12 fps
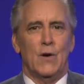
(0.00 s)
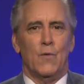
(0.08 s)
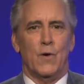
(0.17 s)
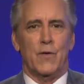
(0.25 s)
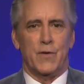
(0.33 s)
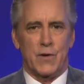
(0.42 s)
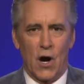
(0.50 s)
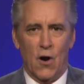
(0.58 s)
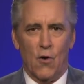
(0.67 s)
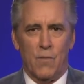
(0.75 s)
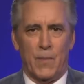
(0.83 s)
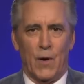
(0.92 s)
with
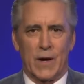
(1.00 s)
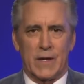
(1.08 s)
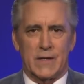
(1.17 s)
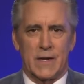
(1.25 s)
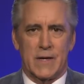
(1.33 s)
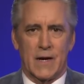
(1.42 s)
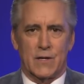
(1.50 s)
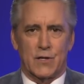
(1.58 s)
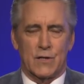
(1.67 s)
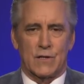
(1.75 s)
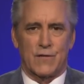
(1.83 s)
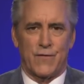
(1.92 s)
no point
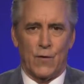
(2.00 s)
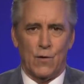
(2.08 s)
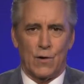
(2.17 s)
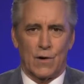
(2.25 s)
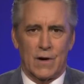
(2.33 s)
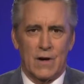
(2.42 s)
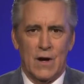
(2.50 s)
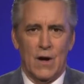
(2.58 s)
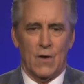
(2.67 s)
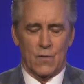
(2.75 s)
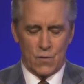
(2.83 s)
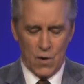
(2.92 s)
deductions for
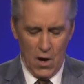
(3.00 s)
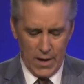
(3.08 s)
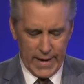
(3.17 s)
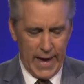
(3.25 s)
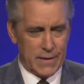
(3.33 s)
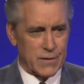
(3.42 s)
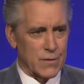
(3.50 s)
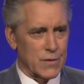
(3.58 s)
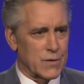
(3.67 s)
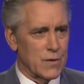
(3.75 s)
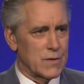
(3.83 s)
wrong answers. So